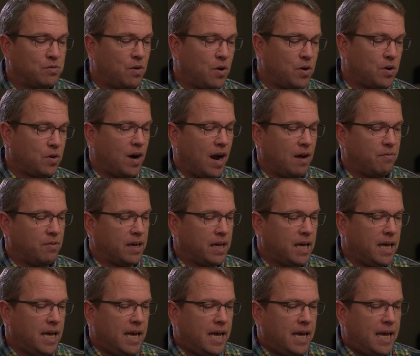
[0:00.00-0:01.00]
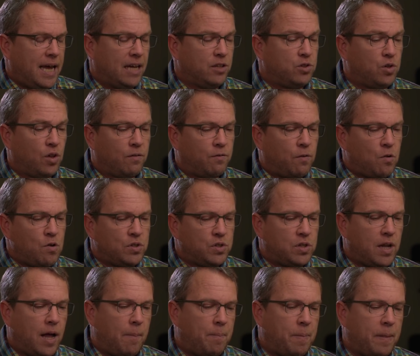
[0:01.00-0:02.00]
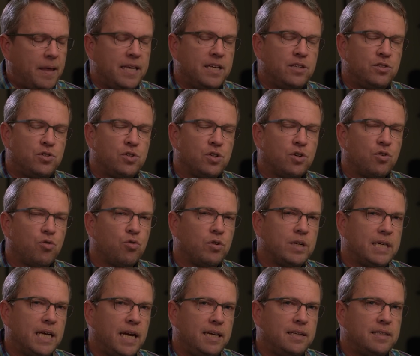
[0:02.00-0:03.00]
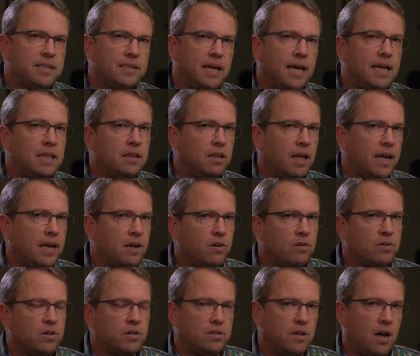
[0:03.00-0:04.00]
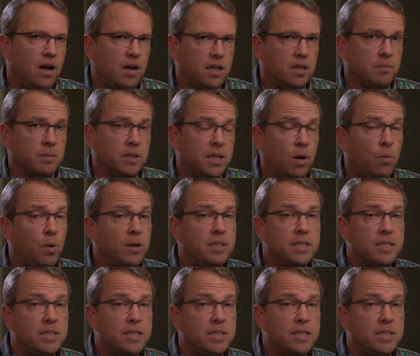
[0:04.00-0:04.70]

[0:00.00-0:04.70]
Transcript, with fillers: photographing. And so the first step is to create a layered document. I want